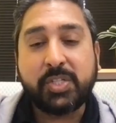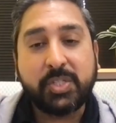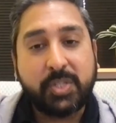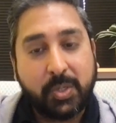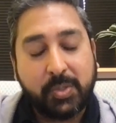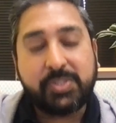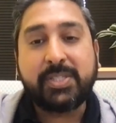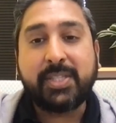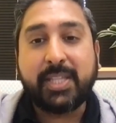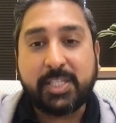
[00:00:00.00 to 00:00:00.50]
to
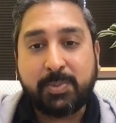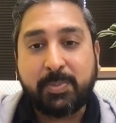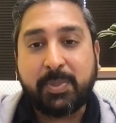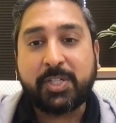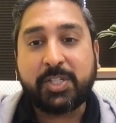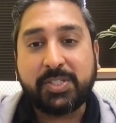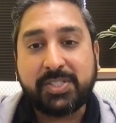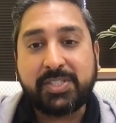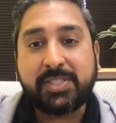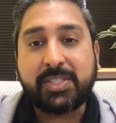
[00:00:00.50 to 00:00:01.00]
go see that
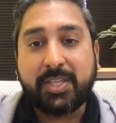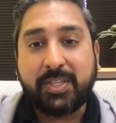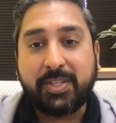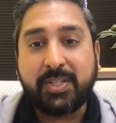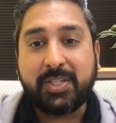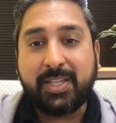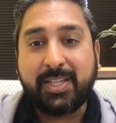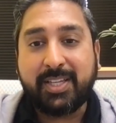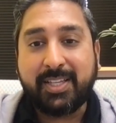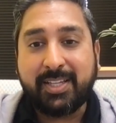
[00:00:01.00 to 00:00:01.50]
specialist that you
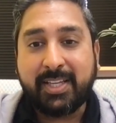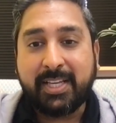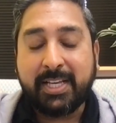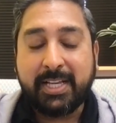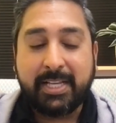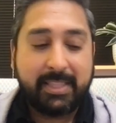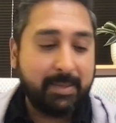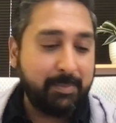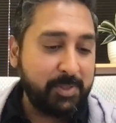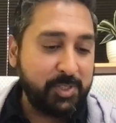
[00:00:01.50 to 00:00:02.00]
need.
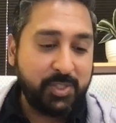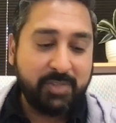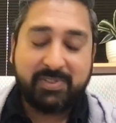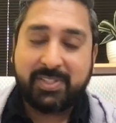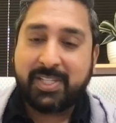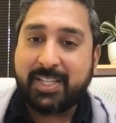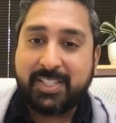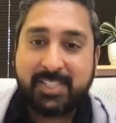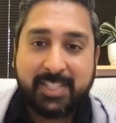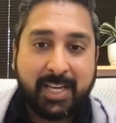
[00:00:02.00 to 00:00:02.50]
That means you have to
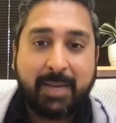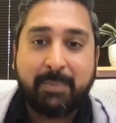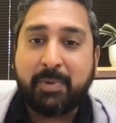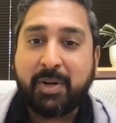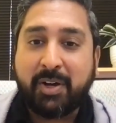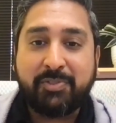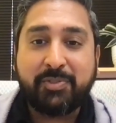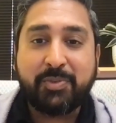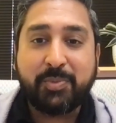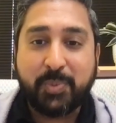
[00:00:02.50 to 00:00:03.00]
take time
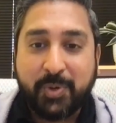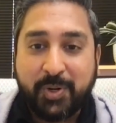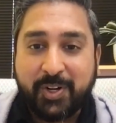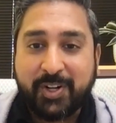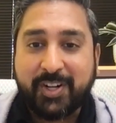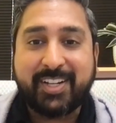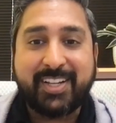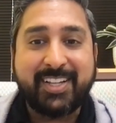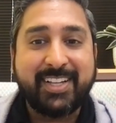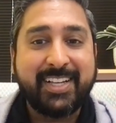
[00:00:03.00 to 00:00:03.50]
off of
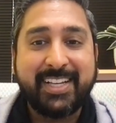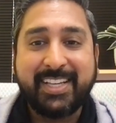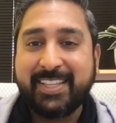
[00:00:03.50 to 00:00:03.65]
work.